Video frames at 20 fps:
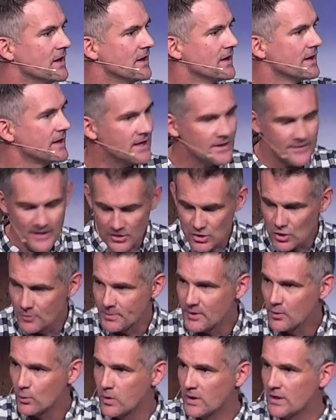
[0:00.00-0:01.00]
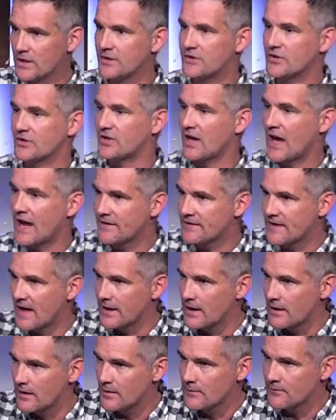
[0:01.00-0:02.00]
Either you'll be willing to take
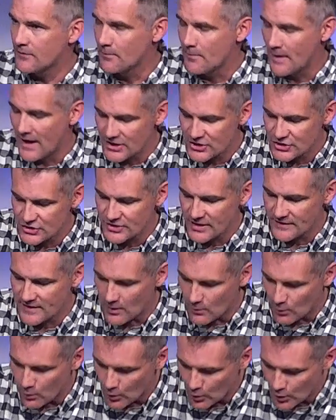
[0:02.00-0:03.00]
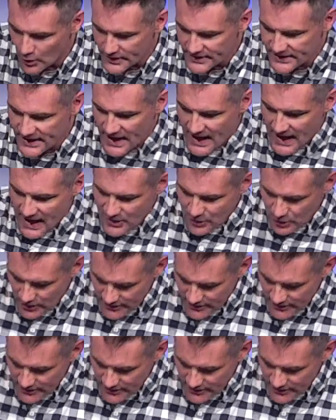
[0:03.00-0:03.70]
that information and that warning and you'll